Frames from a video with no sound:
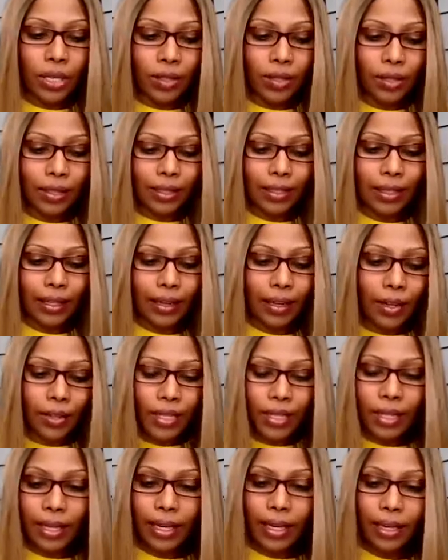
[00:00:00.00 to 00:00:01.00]
Click on the
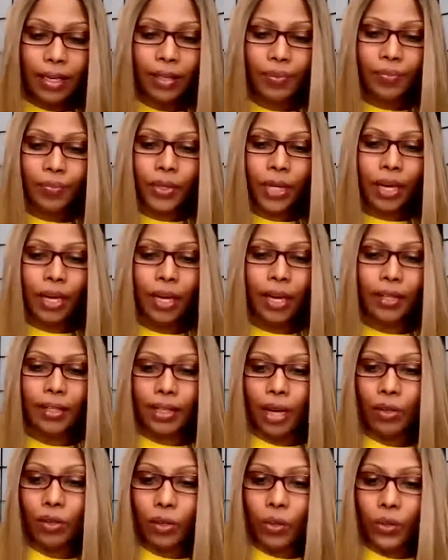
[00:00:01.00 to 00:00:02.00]
link,
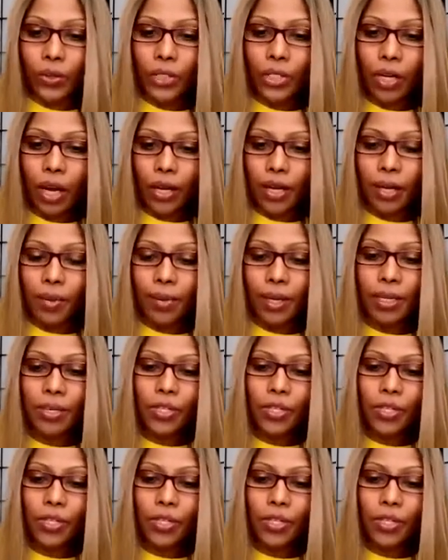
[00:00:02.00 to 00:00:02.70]
download the document,